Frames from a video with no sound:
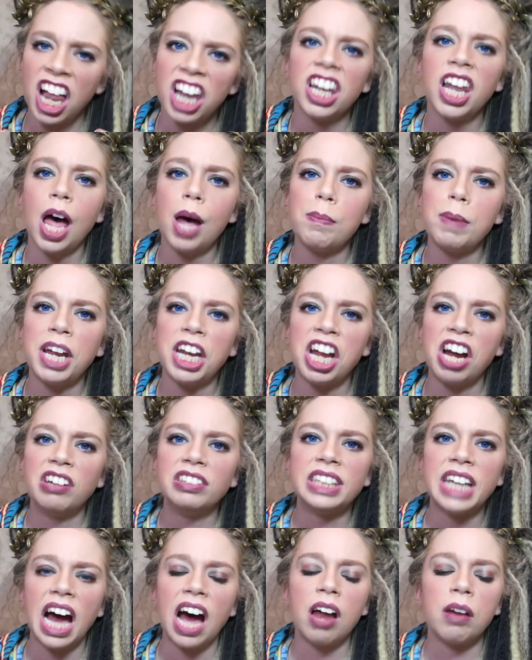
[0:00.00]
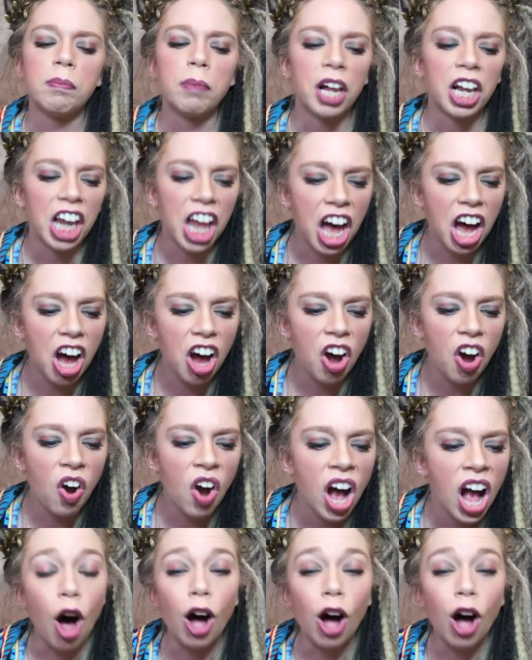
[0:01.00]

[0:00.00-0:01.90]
let me know down below.